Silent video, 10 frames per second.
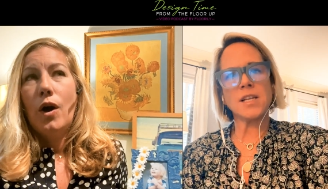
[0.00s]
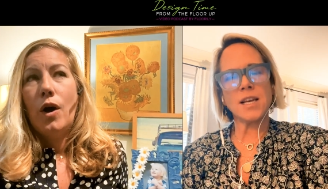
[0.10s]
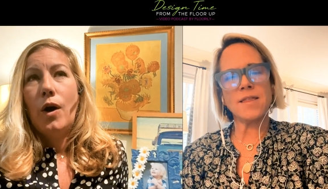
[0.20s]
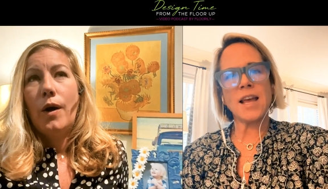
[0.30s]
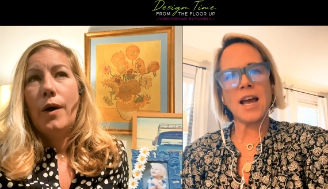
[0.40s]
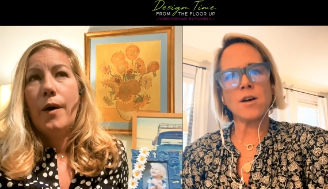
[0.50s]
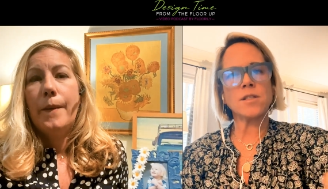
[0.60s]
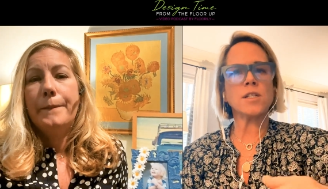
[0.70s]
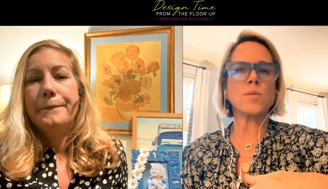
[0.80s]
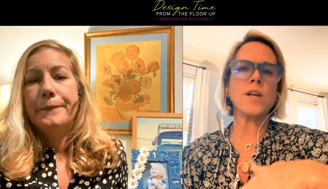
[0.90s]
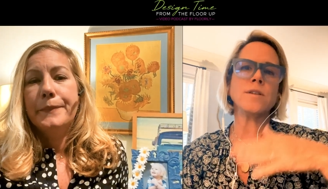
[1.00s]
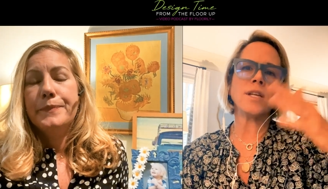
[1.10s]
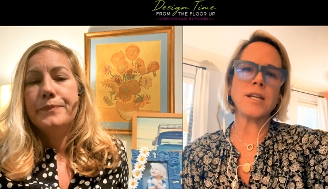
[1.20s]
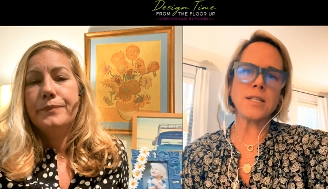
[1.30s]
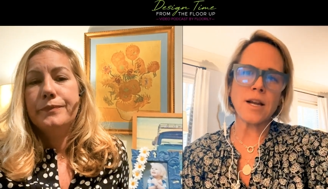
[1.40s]
Speaker 1: in the house. That's why you take
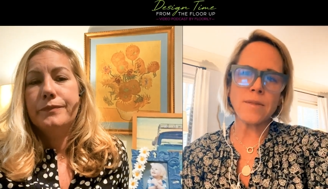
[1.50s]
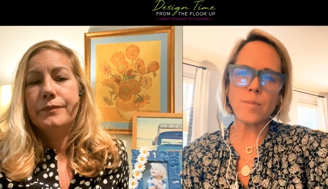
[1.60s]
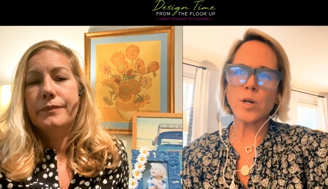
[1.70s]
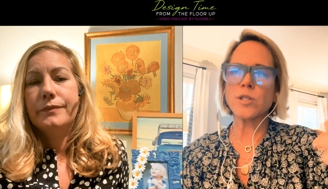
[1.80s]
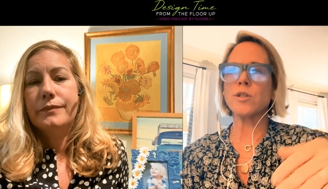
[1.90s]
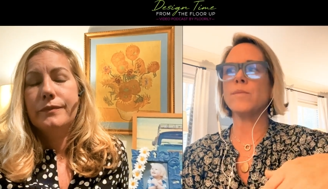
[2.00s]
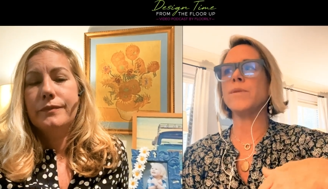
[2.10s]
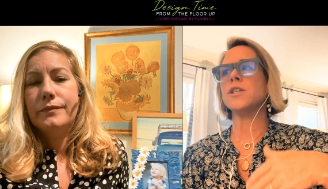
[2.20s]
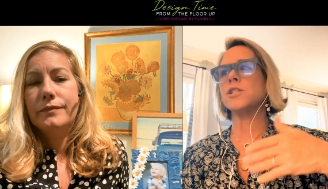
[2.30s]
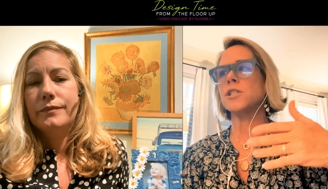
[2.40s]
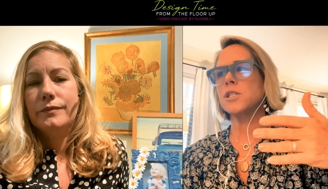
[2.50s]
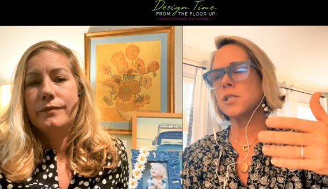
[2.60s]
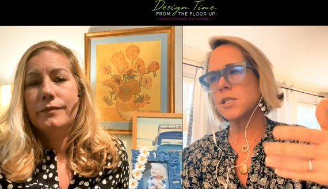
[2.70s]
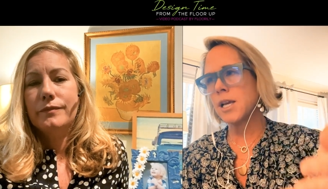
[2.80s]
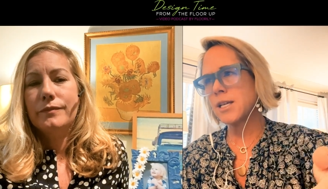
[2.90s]
down the personal pictures, you
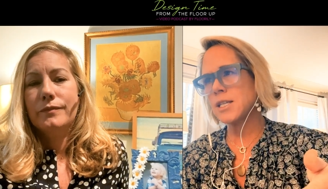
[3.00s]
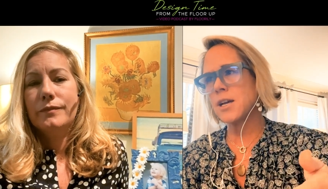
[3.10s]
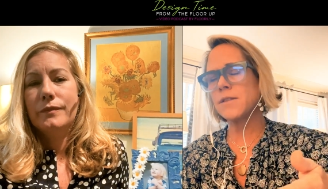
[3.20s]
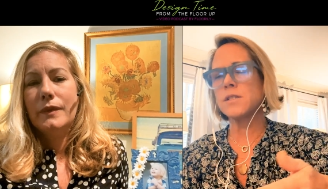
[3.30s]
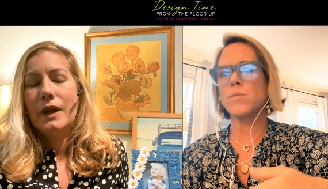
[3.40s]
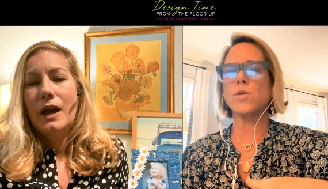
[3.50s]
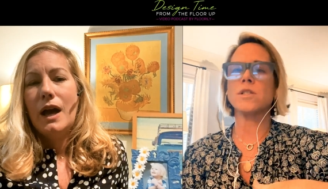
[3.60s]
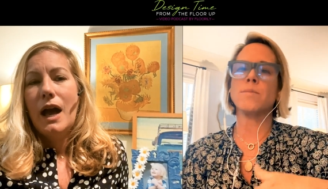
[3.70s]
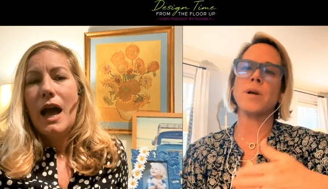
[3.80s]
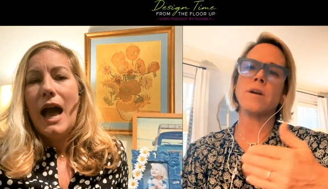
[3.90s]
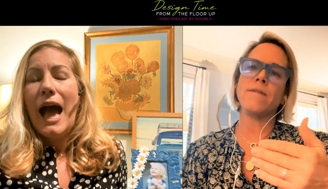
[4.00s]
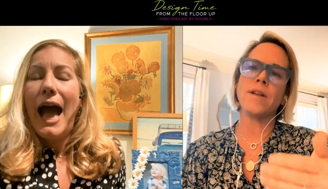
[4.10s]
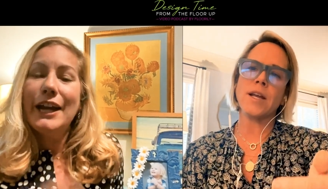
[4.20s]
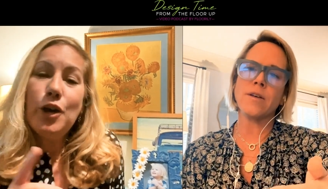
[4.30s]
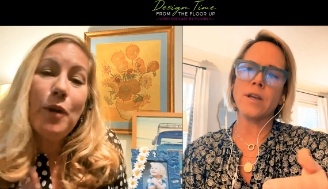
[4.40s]
take down the sports
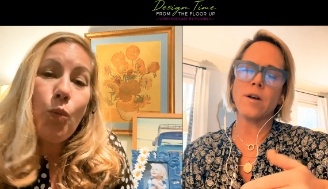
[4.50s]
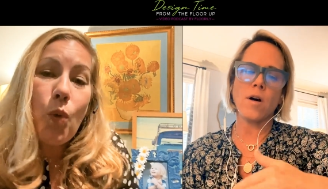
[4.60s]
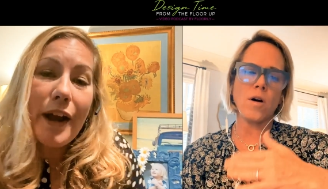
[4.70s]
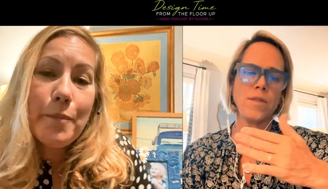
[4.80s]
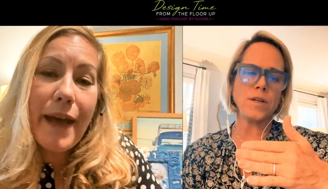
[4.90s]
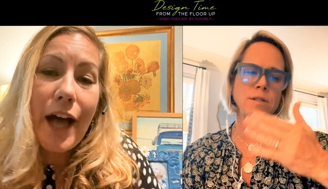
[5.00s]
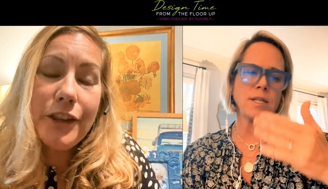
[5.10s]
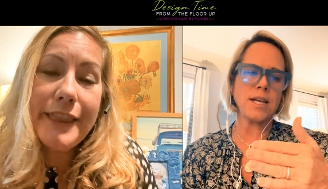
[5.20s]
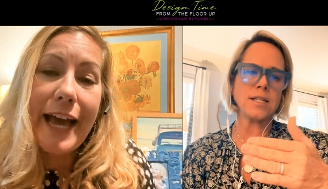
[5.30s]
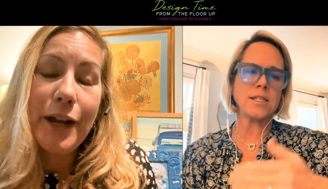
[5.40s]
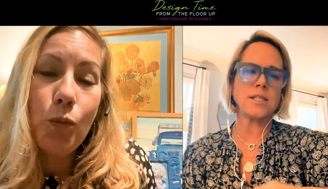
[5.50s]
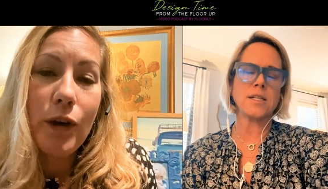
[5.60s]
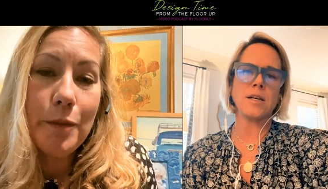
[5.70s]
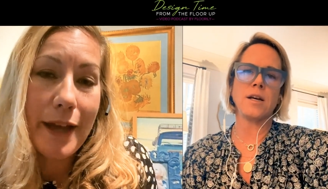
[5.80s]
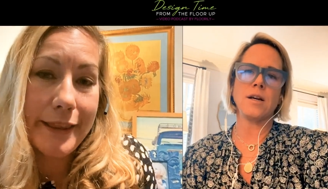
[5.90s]
paraphernalia, all what those about things. That,
Speaker 2: what
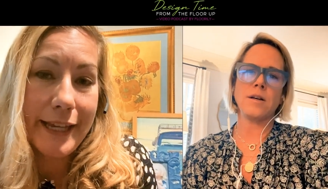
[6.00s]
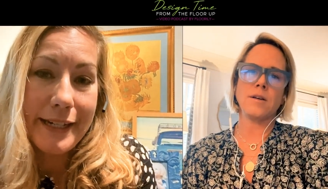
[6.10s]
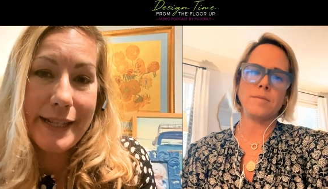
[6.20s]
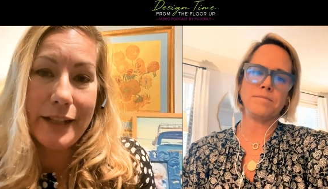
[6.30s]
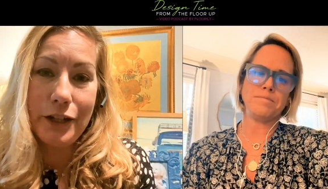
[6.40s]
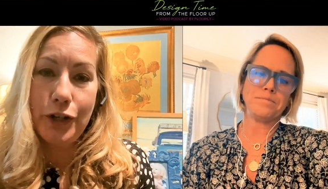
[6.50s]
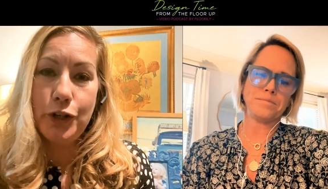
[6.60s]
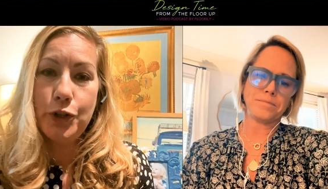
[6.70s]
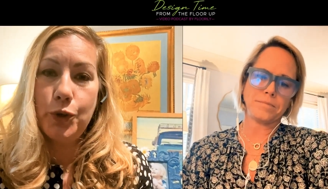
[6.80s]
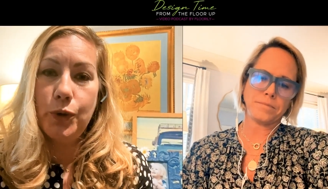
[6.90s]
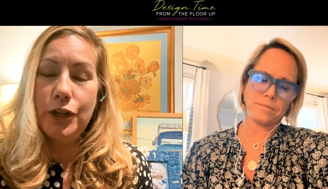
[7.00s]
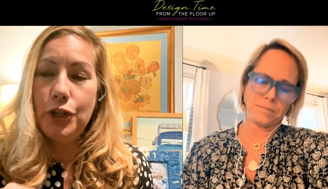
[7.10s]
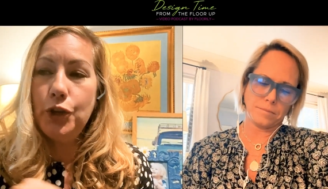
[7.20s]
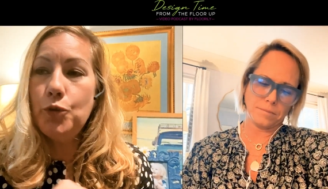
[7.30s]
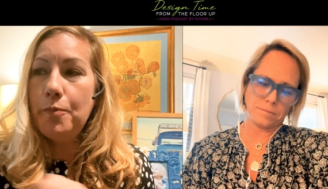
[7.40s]
about that seller who
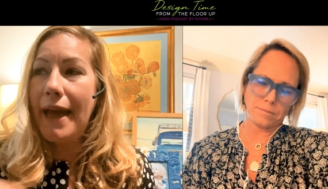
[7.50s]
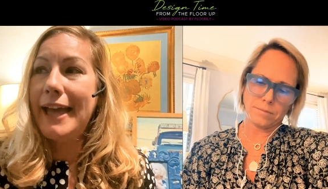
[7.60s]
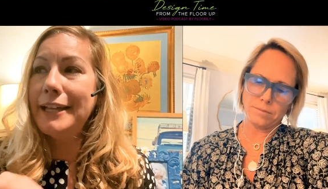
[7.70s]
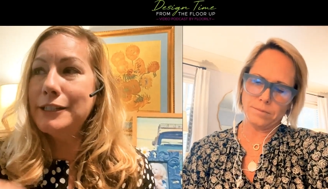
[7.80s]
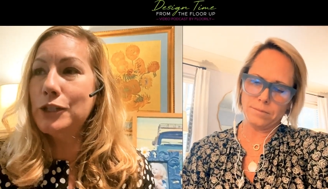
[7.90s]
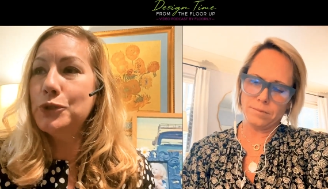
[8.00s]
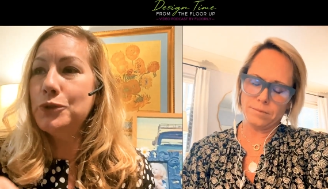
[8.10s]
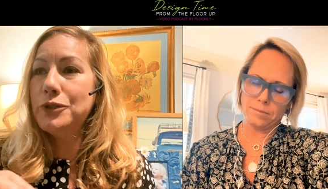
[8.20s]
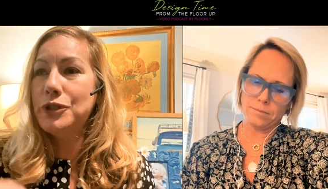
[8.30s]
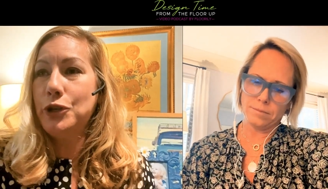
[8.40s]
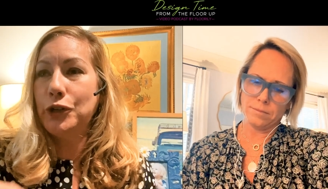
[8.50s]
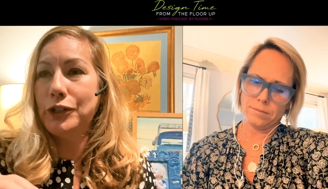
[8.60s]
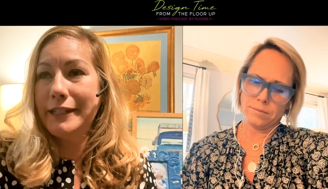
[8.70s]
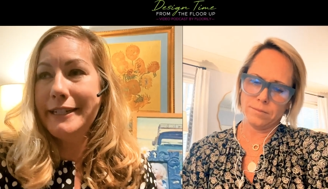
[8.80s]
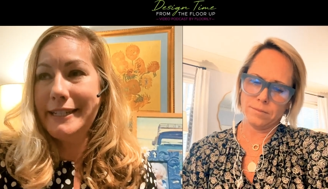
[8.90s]
you may lose your
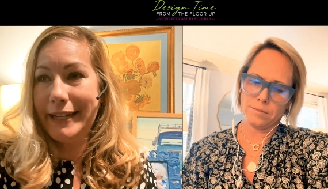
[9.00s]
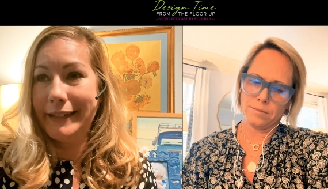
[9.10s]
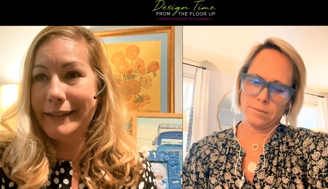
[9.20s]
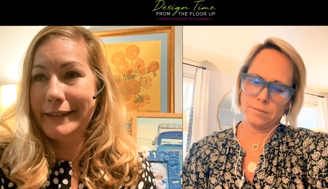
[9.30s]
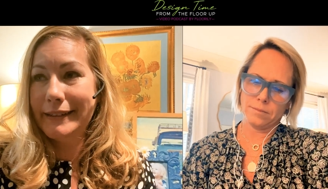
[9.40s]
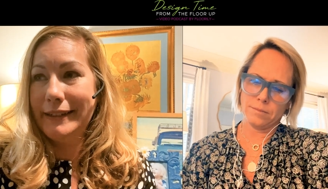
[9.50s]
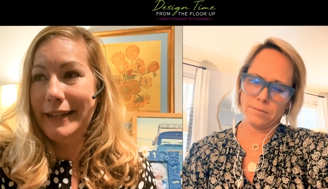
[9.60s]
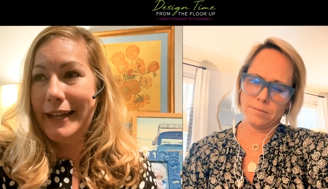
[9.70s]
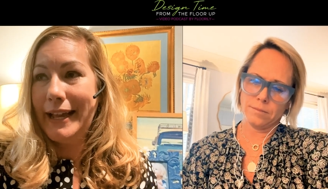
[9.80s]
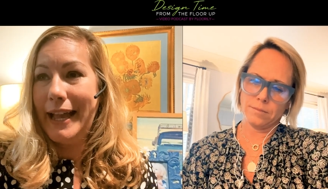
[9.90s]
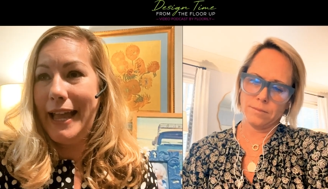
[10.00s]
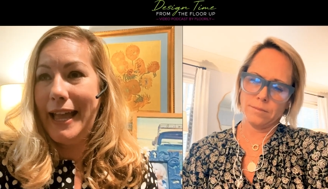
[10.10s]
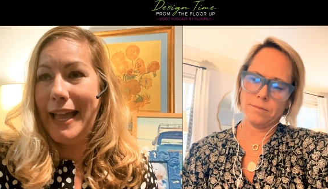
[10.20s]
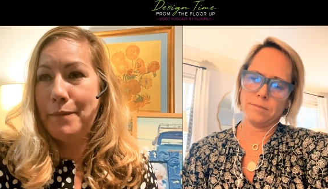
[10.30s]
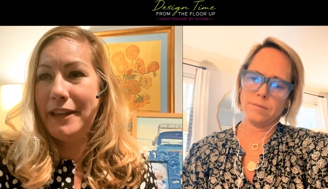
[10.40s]
listing
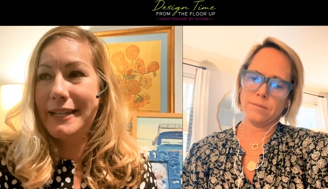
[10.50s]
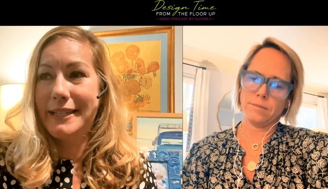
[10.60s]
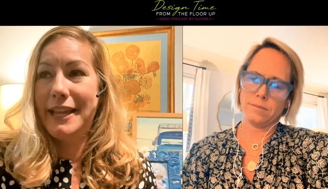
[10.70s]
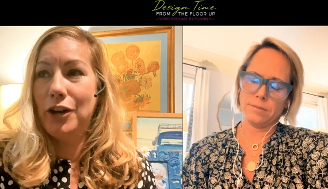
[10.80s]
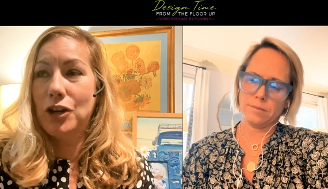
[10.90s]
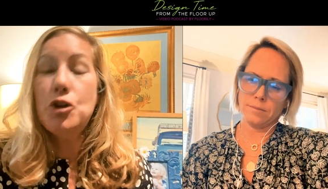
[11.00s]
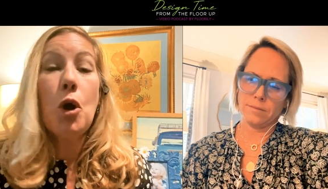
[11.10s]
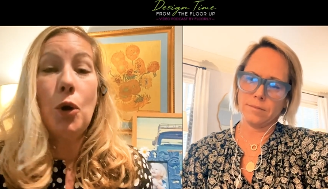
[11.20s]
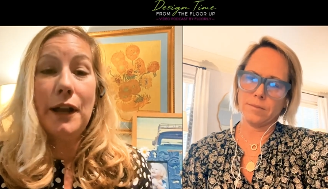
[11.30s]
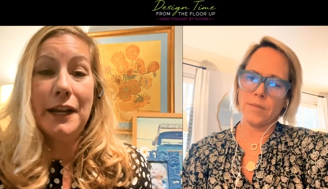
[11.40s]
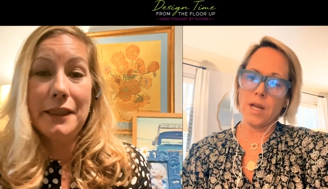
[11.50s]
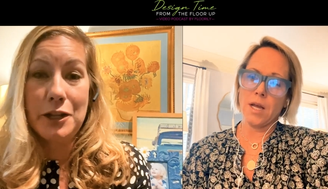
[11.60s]
because they're annoyed